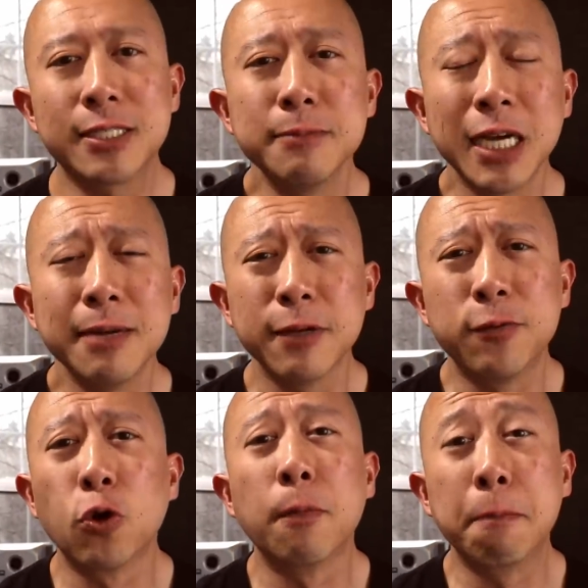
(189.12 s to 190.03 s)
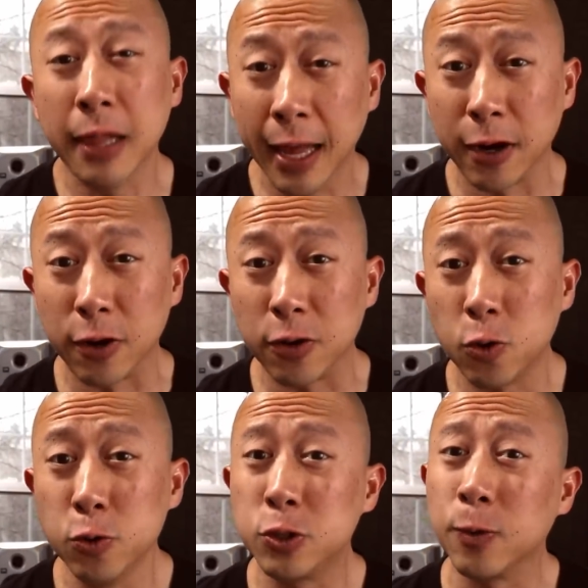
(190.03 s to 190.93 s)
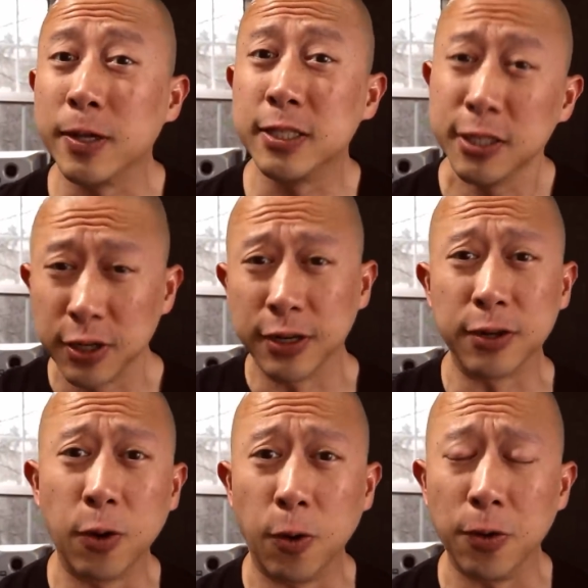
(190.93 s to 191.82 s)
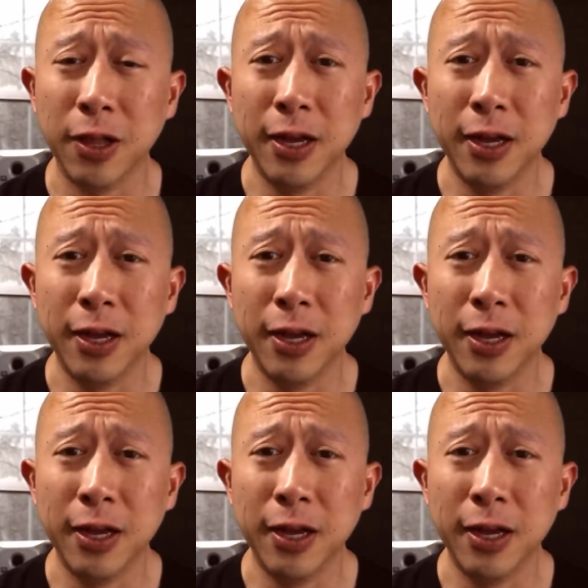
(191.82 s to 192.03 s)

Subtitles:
Sometimes if you're a player who's transitioning to goal,